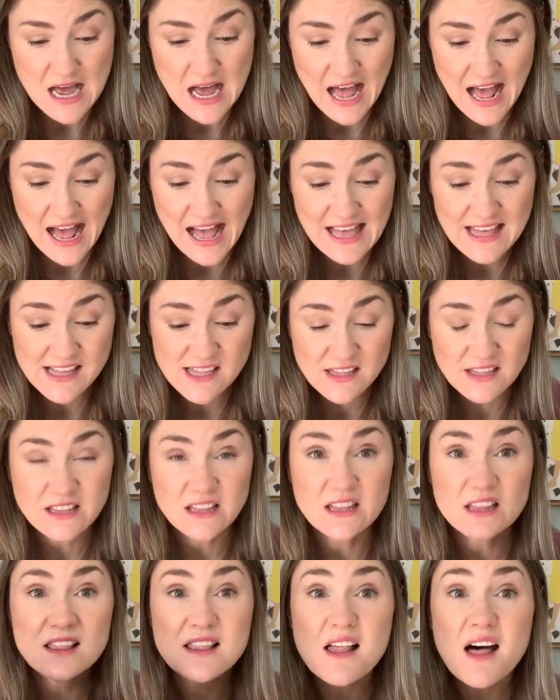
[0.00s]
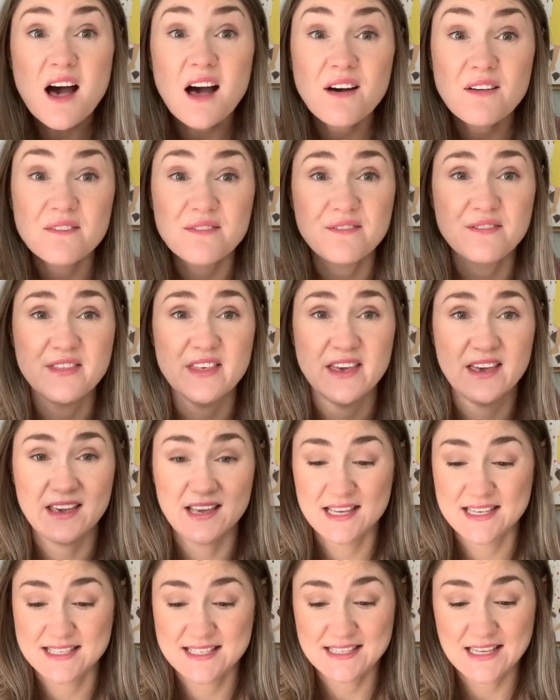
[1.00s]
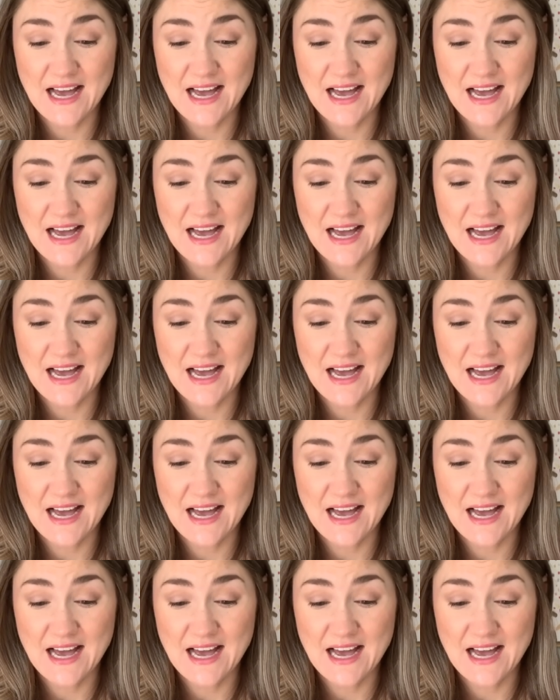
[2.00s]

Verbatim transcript: I love this.